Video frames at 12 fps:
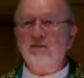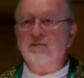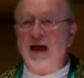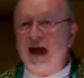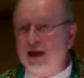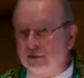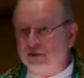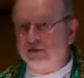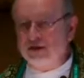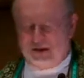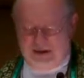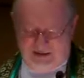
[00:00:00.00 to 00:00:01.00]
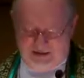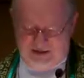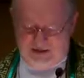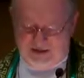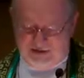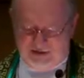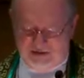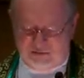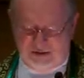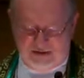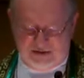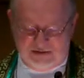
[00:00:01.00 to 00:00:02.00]
math in this
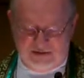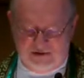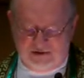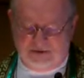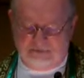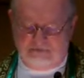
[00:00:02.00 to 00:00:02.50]
passage.